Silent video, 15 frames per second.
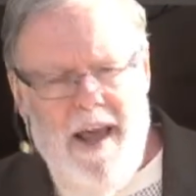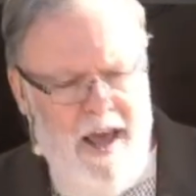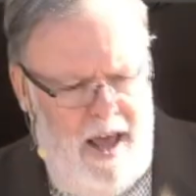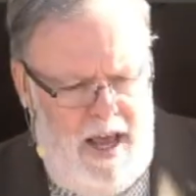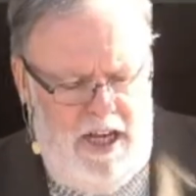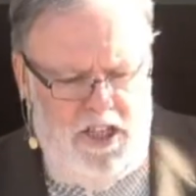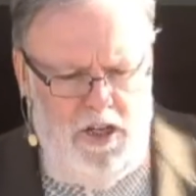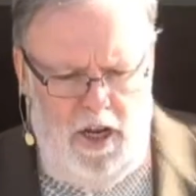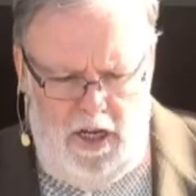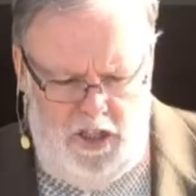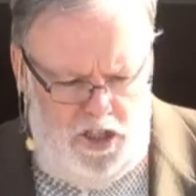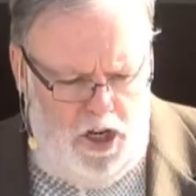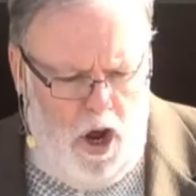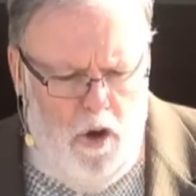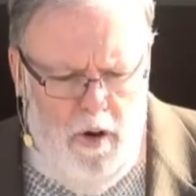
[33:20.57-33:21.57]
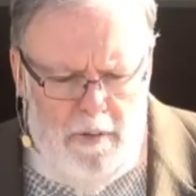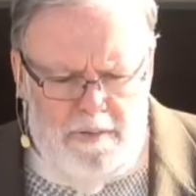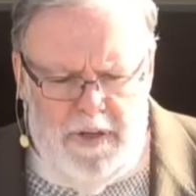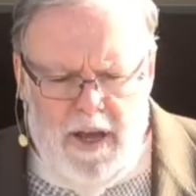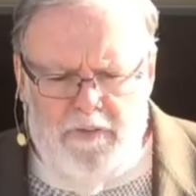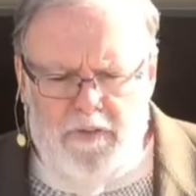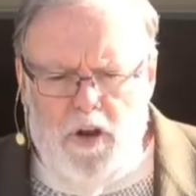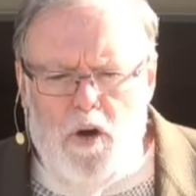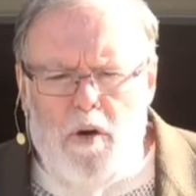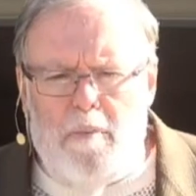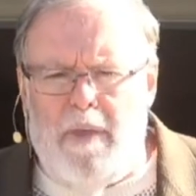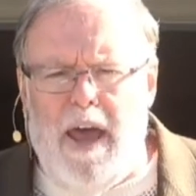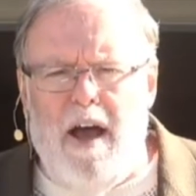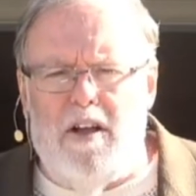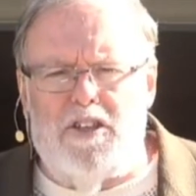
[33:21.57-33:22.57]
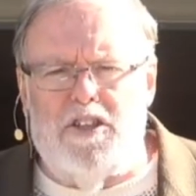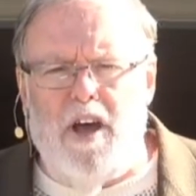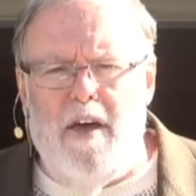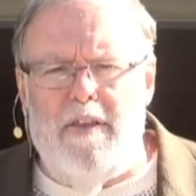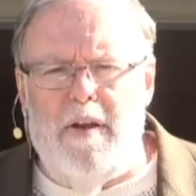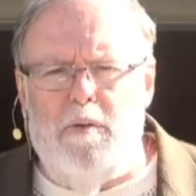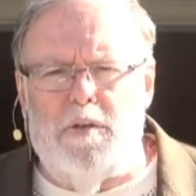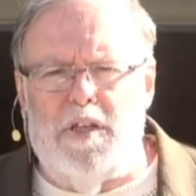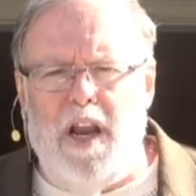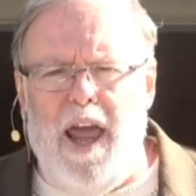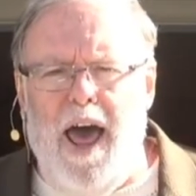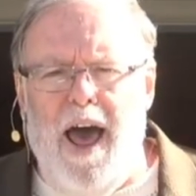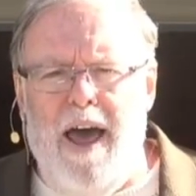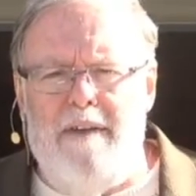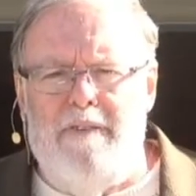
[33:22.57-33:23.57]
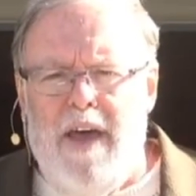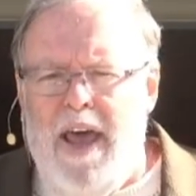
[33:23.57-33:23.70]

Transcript: It, it showed himself to them. They all saw that he was alive,